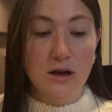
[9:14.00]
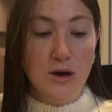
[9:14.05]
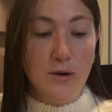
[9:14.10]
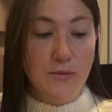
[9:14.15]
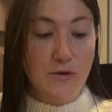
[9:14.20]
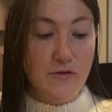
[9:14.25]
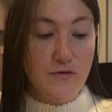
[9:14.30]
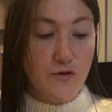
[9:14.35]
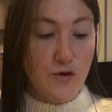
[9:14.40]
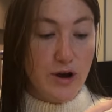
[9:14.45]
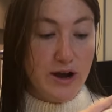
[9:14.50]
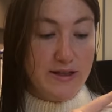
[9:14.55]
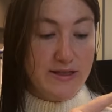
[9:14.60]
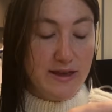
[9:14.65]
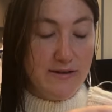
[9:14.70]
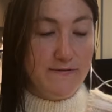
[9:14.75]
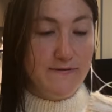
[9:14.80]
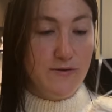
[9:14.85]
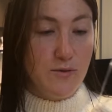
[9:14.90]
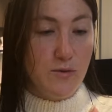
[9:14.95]
before I
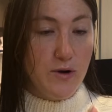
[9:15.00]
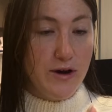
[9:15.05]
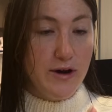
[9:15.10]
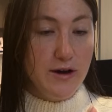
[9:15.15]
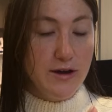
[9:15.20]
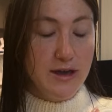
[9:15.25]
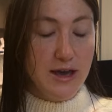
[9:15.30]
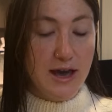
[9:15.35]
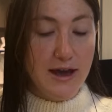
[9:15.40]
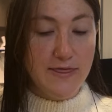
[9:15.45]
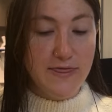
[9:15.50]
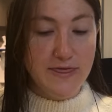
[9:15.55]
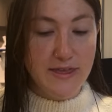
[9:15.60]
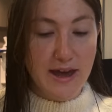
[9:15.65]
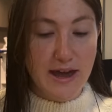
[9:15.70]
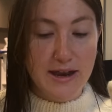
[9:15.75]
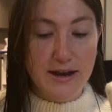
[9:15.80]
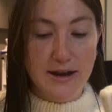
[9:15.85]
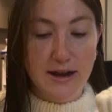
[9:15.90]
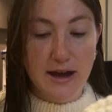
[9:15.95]
leave for work, and
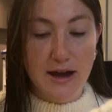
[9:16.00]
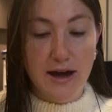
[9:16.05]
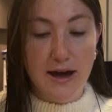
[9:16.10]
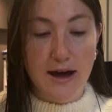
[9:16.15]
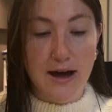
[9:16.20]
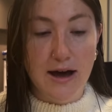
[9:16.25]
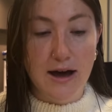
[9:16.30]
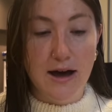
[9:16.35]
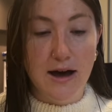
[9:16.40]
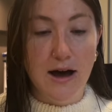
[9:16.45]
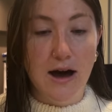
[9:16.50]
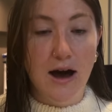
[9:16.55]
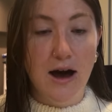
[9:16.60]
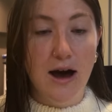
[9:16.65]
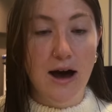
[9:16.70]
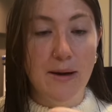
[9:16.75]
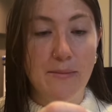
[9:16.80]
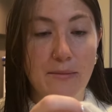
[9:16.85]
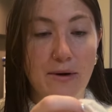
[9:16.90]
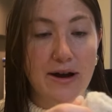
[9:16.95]
then
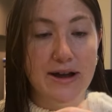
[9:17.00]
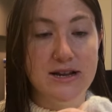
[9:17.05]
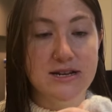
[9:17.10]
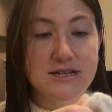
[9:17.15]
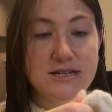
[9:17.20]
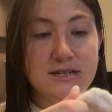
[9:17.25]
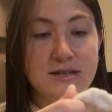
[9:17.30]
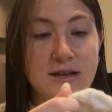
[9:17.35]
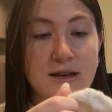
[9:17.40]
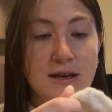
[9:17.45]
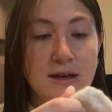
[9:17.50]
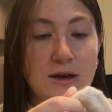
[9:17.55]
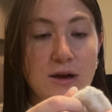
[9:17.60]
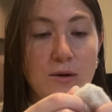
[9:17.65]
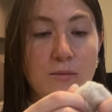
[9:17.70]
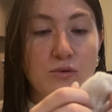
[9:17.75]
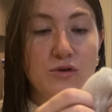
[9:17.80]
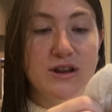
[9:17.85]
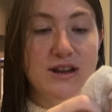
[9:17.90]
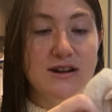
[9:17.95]
I might
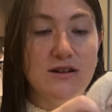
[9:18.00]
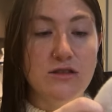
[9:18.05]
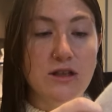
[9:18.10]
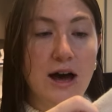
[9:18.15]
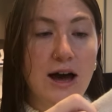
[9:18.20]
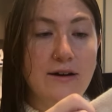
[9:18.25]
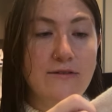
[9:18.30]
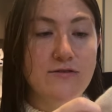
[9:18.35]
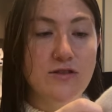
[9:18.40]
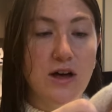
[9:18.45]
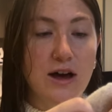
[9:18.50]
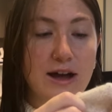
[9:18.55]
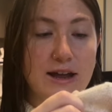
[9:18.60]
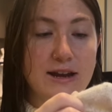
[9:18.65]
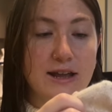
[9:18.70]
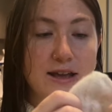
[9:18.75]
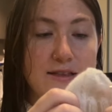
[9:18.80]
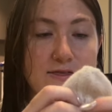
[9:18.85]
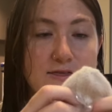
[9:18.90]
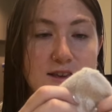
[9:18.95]
put in a
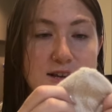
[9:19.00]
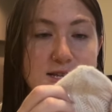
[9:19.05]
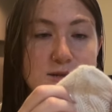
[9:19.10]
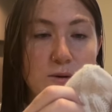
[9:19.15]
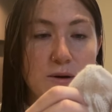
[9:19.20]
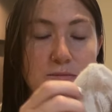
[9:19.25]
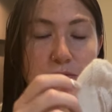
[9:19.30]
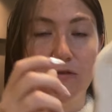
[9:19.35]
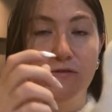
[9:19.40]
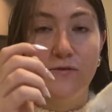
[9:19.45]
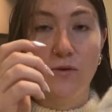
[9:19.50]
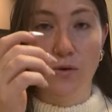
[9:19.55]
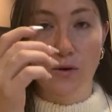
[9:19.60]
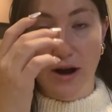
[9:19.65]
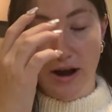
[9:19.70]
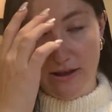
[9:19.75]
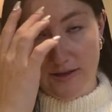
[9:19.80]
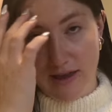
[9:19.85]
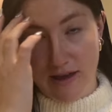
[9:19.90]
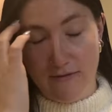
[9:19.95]
lifeline in this one
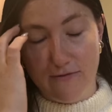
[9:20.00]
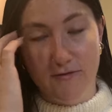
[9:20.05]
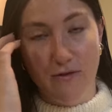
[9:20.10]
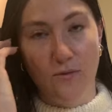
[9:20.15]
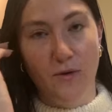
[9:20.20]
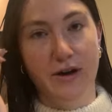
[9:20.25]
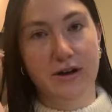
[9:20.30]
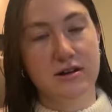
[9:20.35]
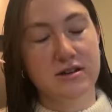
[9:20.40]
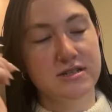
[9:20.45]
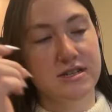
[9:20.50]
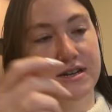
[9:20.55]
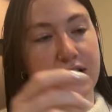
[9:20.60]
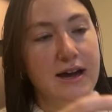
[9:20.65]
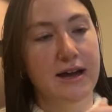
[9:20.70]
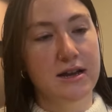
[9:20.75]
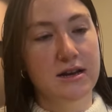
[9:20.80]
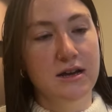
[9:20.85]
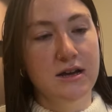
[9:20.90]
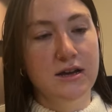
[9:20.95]
before I leave for work
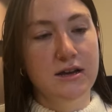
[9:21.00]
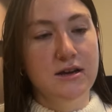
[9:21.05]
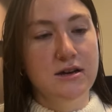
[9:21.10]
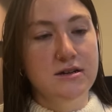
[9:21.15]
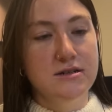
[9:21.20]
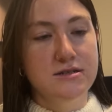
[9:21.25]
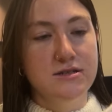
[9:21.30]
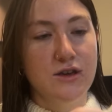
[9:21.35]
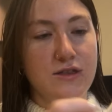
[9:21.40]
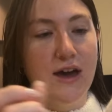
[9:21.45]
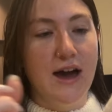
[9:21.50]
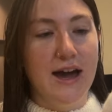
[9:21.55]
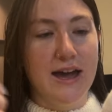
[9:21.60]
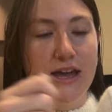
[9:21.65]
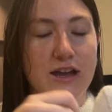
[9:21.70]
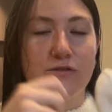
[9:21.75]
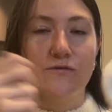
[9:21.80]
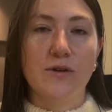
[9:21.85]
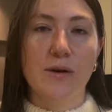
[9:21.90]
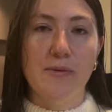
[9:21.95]
tonight so that I
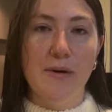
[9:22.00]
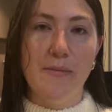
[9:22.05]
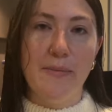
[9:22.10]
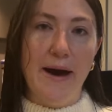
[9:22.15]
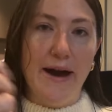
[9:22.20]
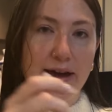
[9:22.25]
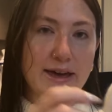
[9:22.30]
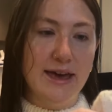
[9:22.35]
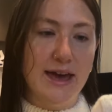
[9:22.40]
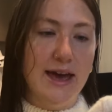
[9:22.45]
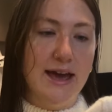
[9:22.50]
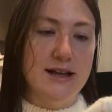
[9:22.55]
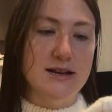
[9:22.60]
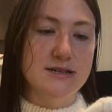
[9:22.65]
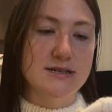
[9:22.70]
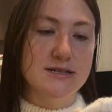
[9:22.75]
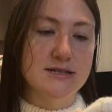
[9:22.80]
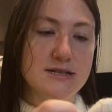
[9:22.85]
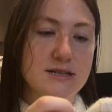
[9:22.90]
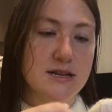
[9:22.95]
can rip it back
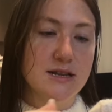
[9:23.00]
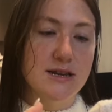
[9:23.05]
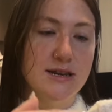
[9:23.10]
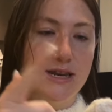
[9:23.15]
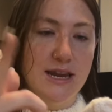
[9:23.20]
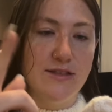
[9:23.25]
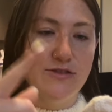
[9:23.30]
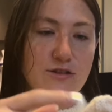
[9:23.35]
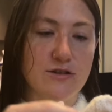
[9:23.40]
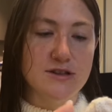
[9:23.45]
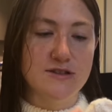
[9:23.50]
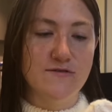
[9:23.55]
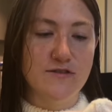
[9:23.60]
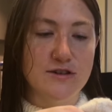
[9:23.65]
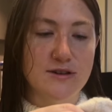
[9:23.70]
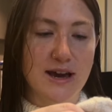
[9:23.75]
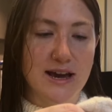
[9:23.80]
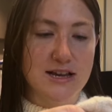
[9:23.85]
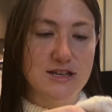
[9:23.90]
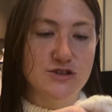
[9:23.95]
and knit those
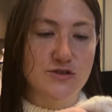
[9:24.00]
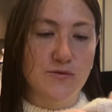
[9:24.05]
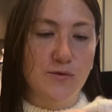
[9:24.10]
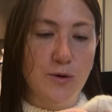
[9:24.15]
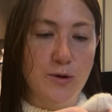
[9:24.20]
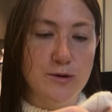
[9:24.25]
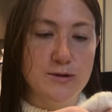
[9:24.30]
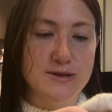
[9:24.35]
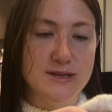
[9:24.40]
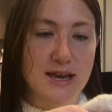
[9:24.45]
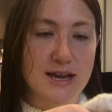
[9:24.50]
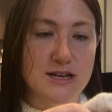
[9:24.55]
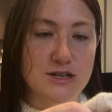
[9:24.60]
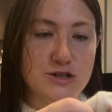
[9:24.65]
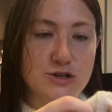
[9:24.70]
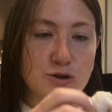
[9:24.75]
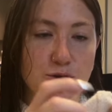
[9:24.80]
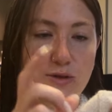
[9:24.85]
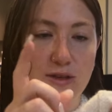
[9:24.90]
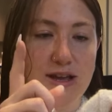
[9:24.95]
few extra rows
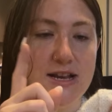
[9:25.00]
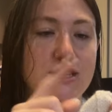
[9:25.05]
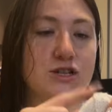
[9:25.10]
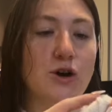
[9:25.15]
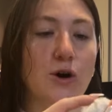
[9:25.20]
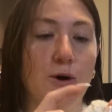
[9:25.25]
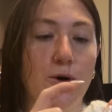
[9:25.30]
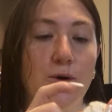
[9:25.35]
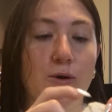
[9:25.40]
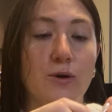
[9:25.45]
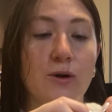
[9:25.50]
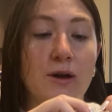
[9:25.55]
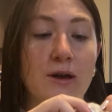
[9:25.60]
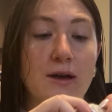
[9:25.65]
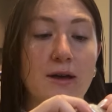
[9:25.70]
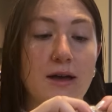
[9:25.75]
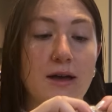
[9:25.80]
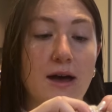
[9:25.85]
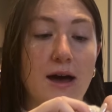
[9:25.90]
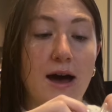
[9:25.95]
and do the toe
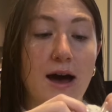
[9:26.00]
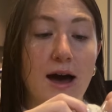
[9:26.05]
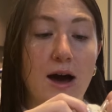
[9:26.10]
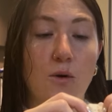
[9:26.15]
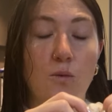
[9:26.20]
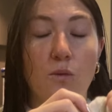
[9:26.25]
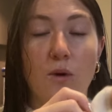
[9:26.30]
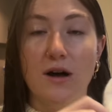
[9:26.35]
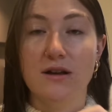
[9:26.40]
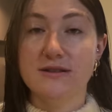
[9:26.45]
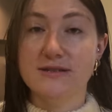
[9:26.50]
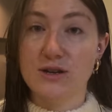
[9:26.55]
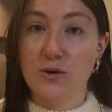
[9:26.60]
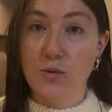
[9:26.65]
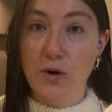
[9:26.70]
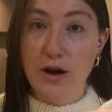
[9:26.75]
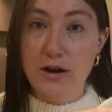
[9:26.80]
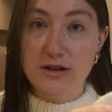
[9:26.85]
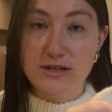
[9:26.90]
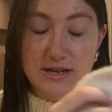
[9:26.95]
whilst at
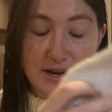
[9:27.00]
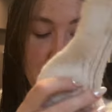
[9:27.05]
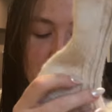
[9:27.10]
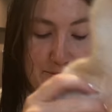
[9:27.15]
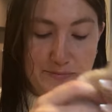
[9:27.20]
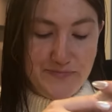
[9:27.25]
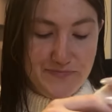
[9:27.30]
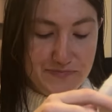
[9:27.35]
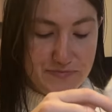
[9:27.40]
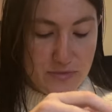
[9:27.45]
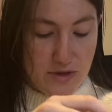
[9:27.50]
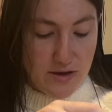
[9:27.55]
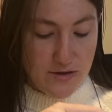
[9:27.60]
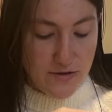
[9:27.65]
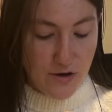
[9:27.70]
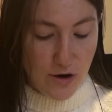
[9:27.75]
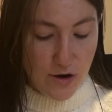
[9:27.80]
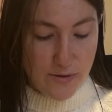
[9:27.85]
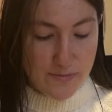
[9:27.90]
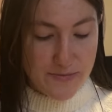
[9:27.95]
work tonight.
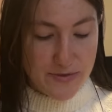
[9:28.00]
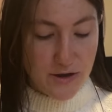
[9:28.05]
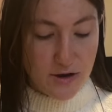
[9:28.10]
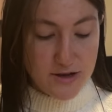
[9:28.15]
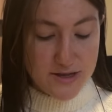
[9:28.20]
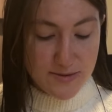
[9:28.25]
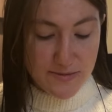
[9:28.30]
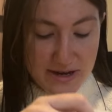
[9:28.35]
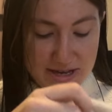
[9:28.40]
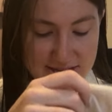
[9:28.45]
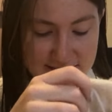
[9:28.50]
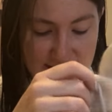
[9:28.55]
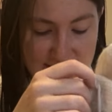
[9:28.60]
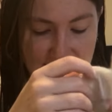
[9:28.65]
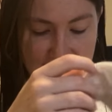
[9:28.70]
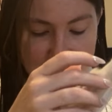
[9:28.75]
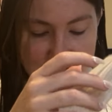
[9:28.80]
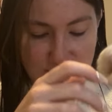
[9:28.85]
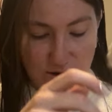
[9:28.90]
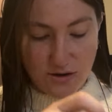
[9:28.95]
So those are my
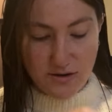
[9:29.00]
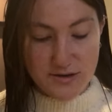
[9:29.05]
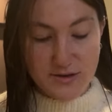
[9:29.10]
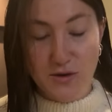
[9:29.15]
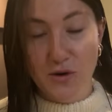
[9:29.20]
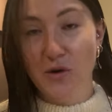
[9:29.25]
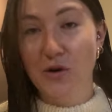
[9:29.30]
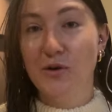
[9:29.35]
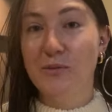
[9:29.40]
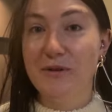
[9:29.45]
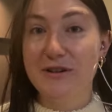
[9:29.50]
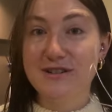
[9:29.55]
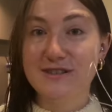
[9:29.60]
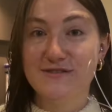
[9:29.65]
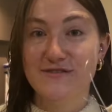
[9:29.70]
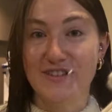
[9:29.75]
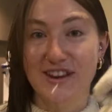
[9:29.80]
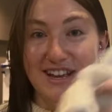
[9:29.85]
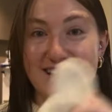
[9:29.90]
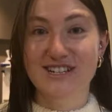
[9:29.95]
Sunday socks,
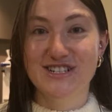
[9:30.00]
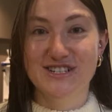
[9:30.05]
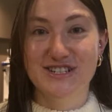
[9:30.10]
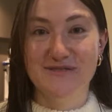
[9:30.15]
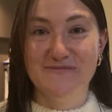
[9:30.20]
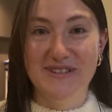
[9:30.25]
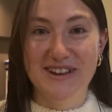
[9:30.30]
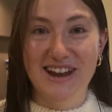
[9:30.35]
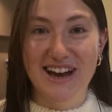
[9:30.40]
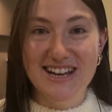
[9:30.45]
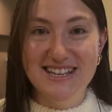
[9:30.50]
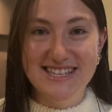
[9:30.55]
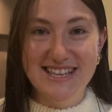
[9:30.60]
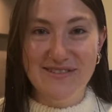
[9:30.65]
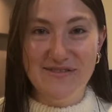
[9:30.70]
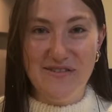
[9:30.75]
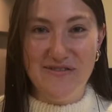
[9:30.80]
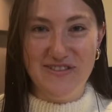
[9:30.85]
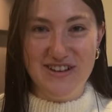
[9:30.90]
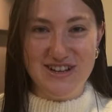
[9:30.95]
almost finished. It'd be nice to
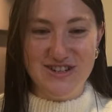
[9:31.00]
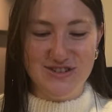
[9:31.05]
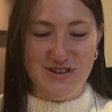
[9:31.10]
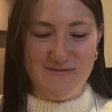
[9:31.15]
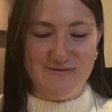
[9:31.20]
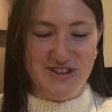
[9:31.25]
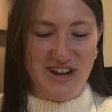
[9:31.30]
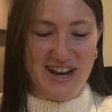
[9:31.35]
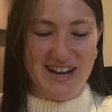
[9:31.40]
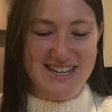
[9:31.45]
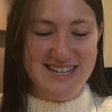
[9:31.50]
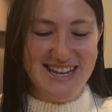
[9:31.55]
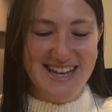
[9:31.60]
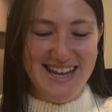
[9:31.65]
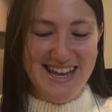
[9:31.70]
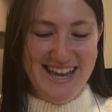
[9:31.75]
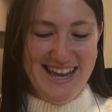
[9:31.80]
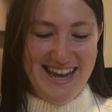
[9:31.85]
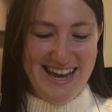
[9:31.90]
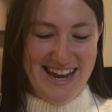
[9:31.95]
have a finished object
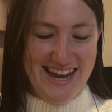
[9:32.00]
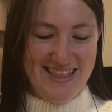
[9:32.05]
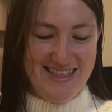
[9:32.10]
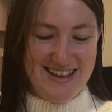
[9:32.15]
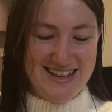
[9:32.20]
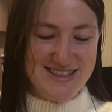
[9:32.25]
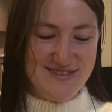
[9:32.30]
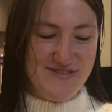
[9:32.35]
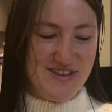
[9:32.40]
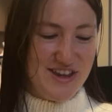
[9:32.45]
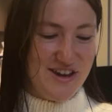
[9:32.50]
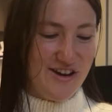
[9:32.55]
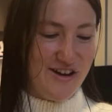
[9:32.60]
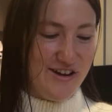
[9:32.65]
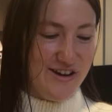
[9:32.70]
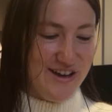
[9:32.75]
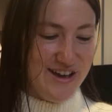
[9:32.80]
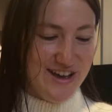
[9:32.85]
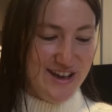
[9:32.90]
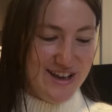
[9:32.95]
in this
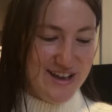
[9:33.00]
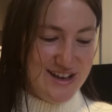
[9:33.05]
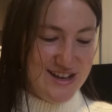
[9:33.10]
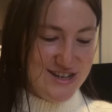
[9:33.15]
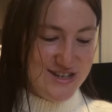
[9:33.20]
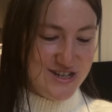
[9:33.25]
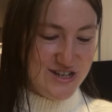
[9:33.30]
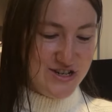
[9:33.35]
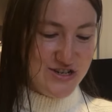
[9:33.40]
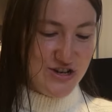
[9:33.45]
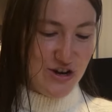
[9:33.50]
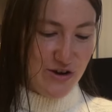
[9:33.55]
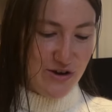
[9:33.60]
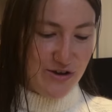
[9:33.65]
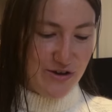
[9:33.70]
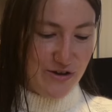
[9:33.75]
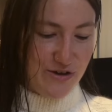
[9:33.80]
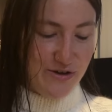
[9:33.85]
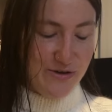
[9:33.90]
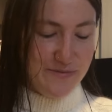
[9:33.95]
video to show
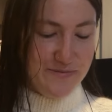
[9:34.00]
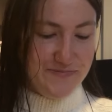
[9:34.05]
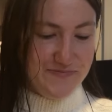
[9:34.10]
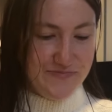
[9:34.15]
you.